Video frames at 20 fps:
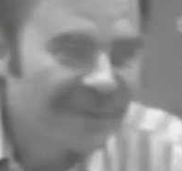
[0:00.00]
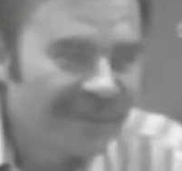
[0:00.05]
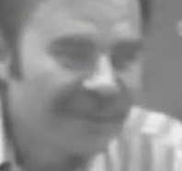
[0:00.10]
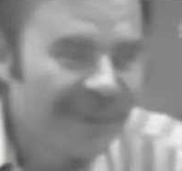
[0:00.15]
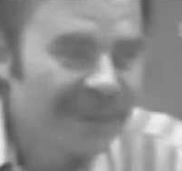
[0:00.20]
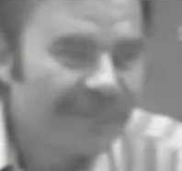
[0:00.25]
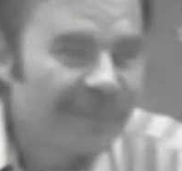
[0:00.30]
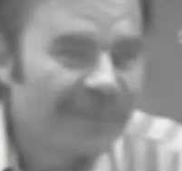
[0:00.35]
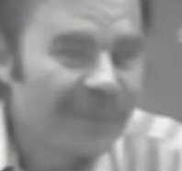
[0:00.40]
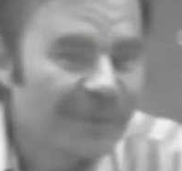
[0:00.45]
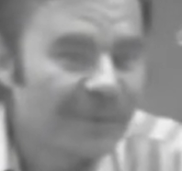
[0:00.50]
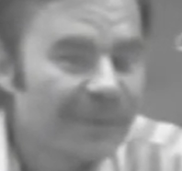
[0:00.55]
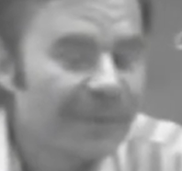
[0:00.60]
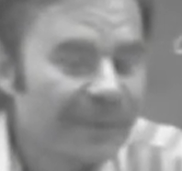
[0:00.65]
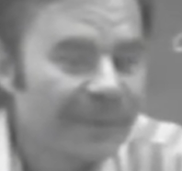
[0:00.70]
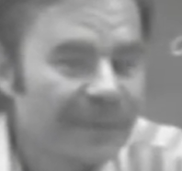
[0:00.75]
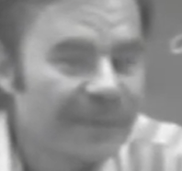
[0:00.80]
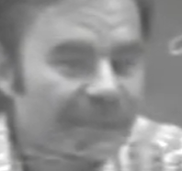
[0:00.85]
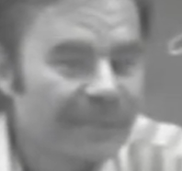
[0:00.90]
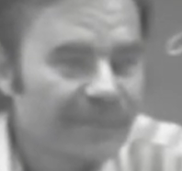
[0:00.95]
that have been
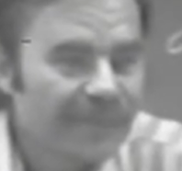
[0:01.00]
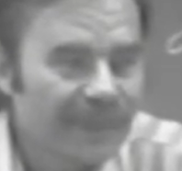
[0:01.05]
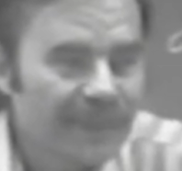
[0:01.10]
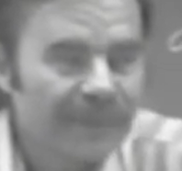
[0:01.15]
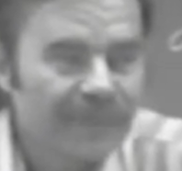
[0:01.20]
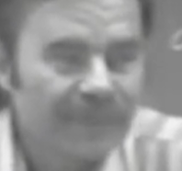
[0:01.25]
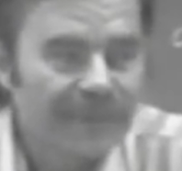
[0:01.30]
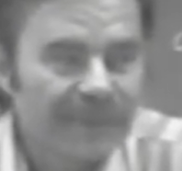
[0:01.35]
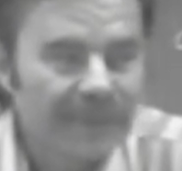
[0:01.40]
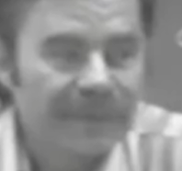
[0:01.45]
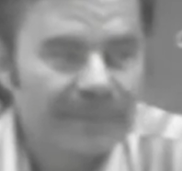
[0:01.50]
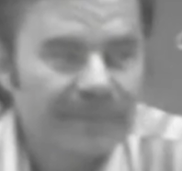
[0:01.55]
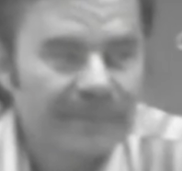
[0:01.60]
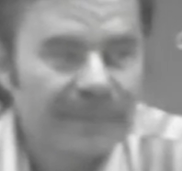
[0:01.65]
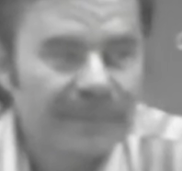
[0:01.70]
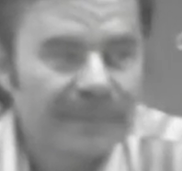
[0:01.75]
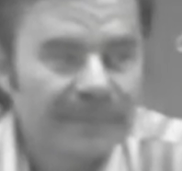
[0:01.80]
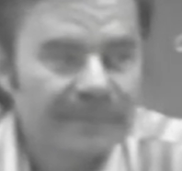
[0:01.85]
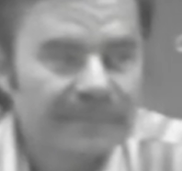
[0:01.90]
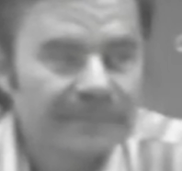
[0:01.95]
doing it now for quite a
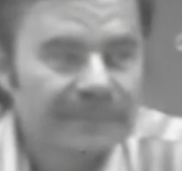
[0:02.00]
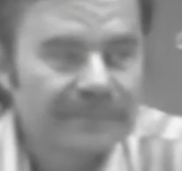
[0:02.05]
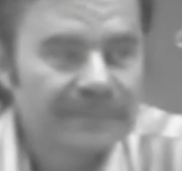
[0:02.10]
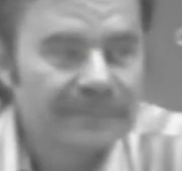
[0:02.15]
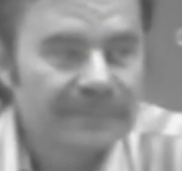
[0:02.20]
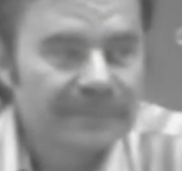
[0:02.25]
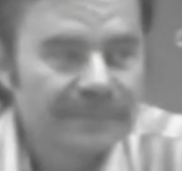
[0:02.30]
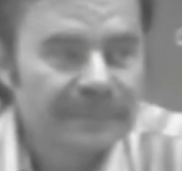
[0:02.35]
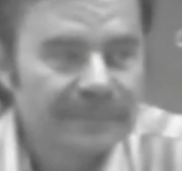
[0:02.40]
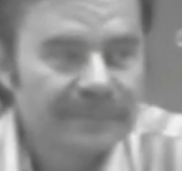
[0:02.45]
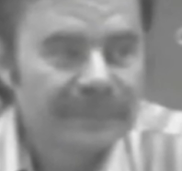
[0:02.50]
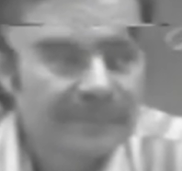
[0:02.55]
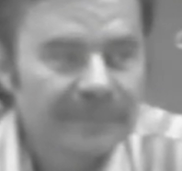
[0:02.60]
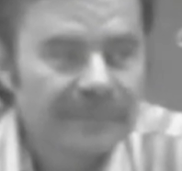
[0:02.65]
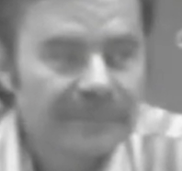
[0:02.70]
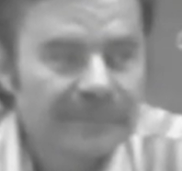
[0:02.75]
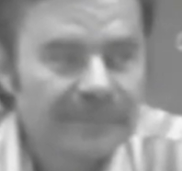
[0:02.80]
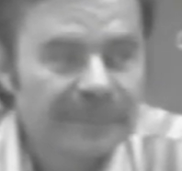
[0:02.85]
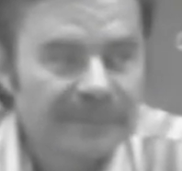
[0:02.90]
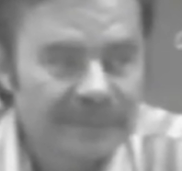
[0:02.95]
while,
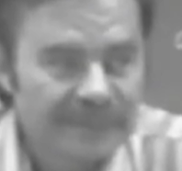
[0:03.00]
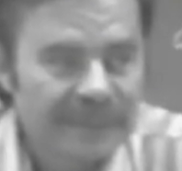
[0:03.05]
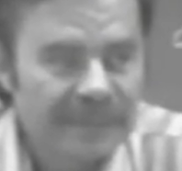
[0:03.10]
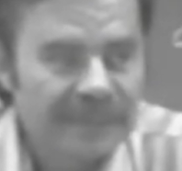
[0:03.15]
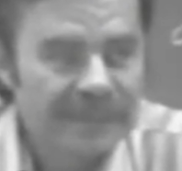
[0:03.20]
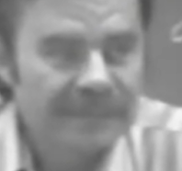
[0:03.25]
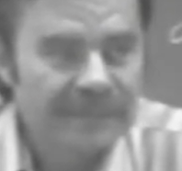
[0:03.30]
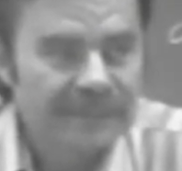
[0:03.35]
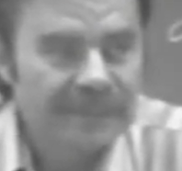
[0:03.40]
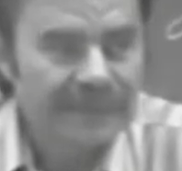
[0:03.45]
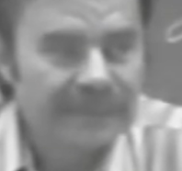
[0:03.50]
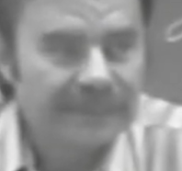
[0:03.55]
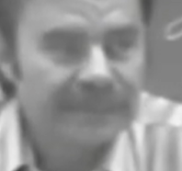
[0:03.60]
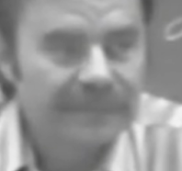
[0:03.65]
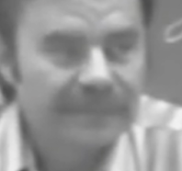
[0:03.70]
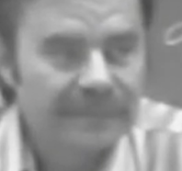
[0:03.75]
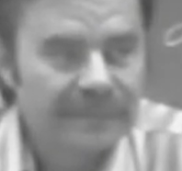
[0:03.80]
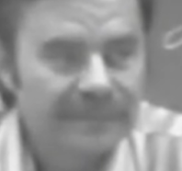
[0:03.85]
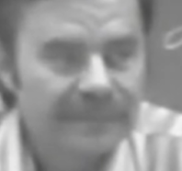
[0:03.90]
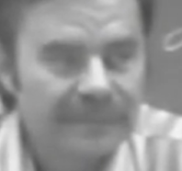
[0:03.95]
successfully,
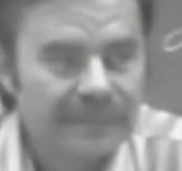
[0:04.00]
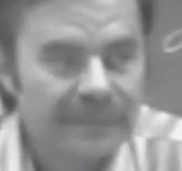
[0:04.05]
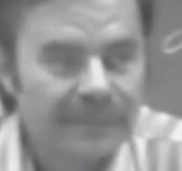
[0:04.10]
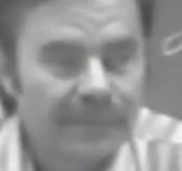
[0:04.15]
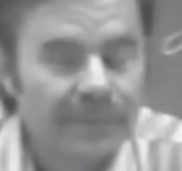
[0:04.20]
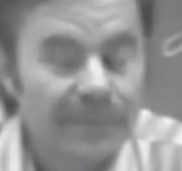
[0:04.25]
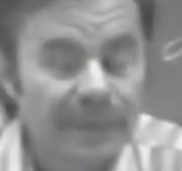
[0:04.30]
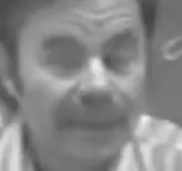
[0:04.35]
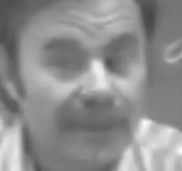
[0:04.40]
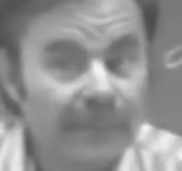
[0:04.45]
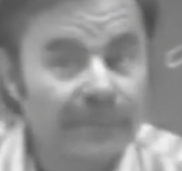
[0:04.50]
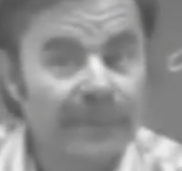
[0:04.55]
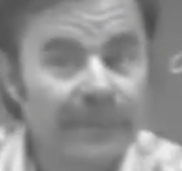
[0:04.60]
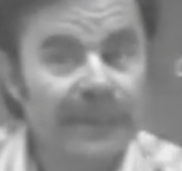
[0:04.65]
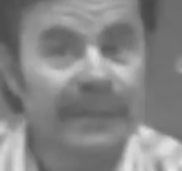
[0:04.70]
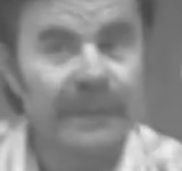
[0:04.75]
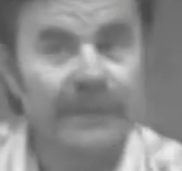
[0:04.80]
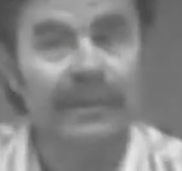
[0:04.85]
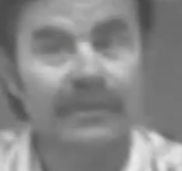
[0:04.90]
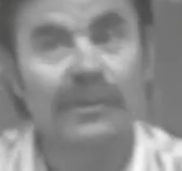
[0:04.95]
without
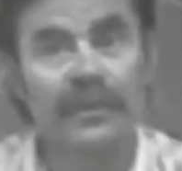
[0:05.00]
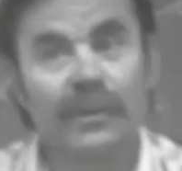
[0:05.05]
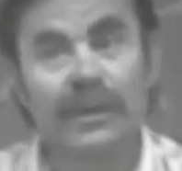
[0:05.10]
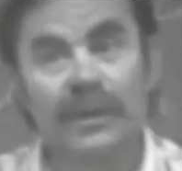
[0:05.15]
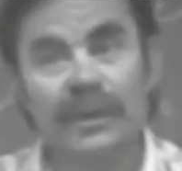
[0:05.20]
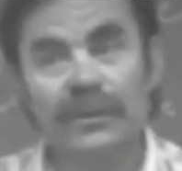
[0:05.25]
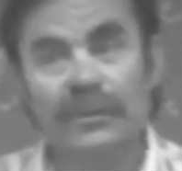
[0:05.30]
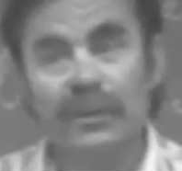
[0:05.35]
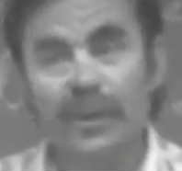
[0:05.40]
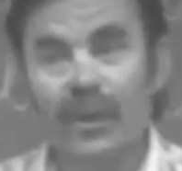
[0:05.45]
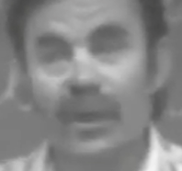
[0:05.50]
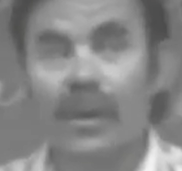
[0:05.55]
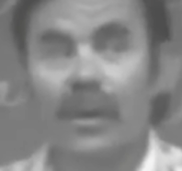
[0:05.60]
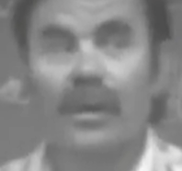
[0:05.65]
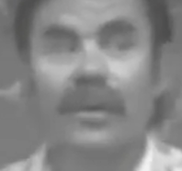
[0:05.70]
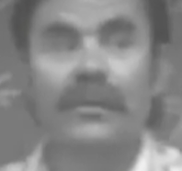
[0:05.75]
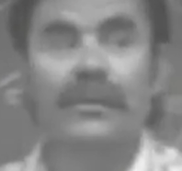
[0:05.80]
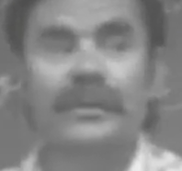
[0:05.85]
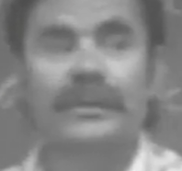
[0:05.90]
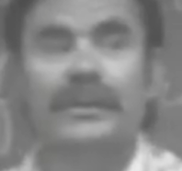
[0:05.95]
really going to
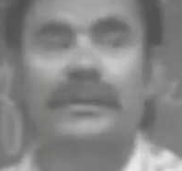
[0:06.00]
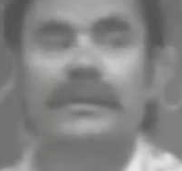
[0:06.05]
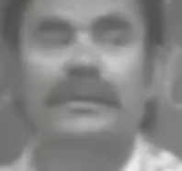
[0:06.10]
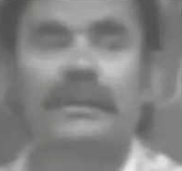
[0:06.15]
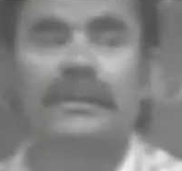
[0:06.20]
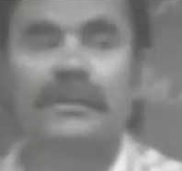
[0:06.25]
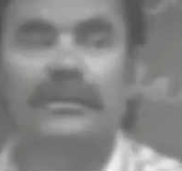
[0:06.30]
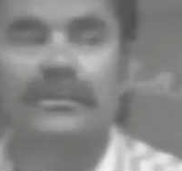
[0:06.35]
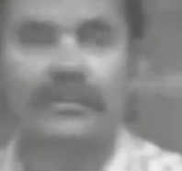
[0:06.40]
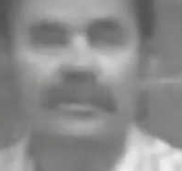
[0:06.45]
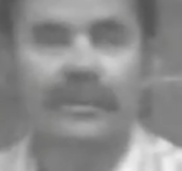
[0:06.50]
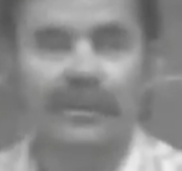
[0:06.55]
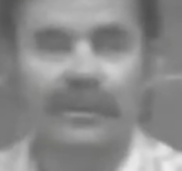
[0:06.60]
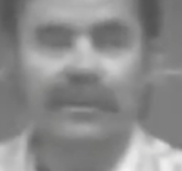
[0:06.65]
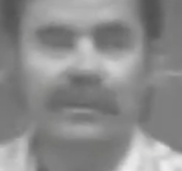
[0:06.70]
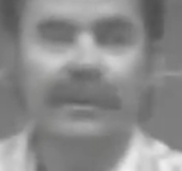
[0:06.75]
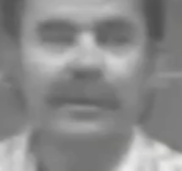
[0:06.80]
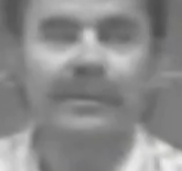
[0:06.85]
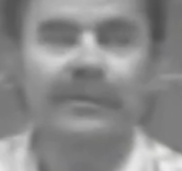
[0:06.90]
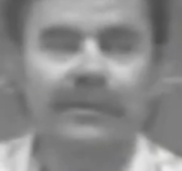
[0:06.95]
all the
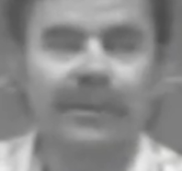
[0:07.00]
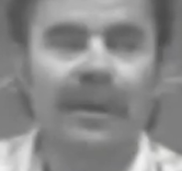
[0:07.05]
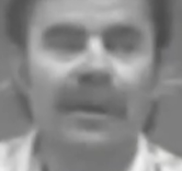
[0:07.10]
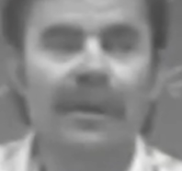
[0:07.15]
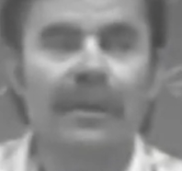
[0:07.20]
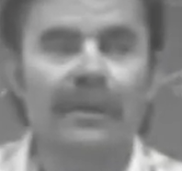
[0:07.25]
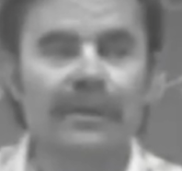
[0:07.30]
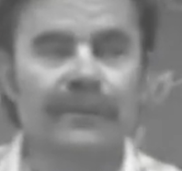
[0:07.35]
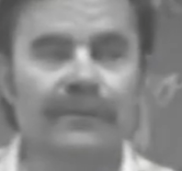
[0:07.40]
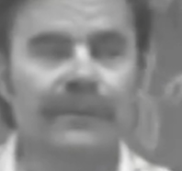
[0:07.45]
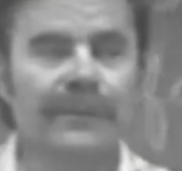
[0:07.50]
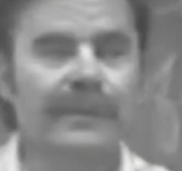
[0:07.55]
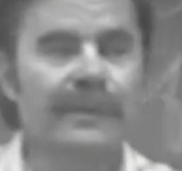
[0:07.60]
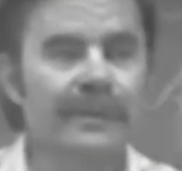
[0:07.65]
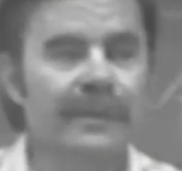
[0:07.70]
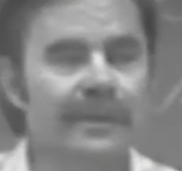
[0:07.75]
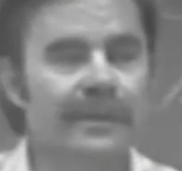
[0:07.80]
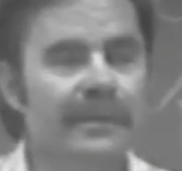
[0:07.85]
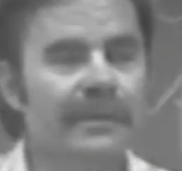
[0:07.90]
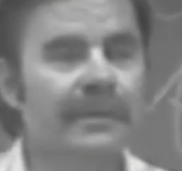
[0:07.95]
going to all of
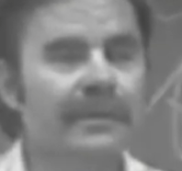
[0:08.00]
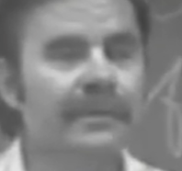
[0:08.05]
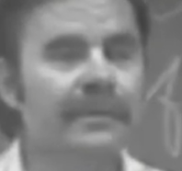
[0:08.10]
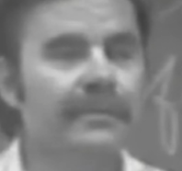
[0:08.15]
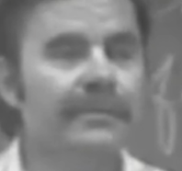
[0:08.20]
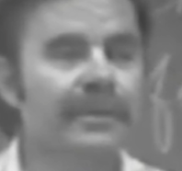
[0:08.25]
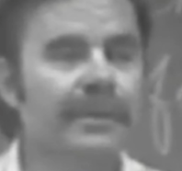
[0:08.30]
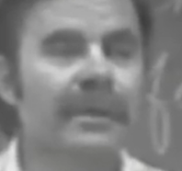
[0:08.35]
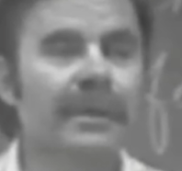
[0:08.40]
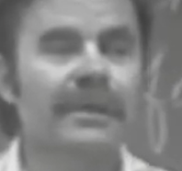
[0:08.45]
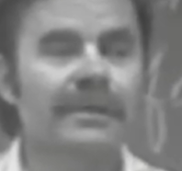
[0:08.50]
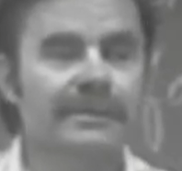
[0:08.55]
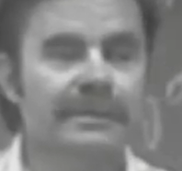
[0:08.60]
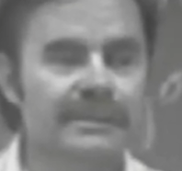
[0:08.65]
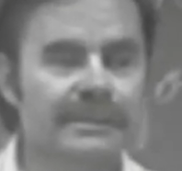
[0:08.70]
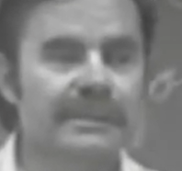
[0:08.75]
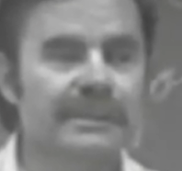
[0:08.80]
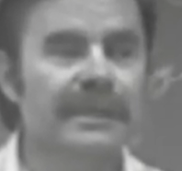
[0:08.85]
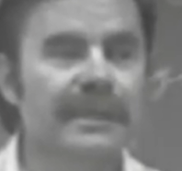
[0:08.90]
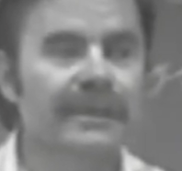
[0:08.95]
the uh,
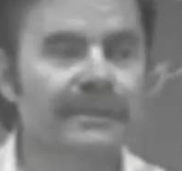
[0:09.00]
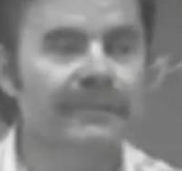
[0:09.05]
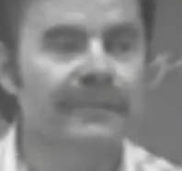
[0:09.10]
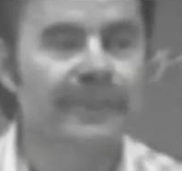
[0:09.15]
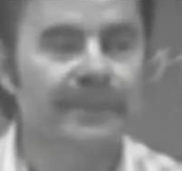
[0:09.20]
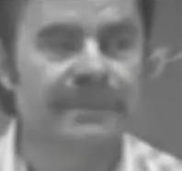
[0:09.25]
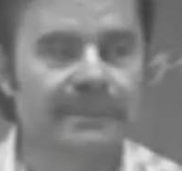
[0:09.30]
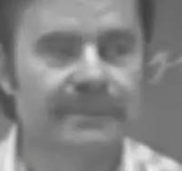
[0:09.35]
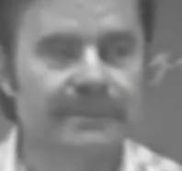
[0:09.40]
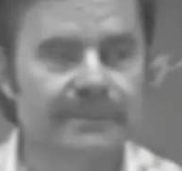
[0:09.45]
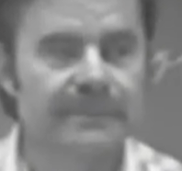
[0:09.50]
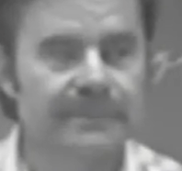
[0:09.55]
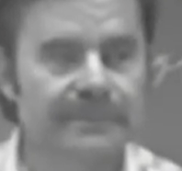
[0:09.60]
precautions that I've mentioned.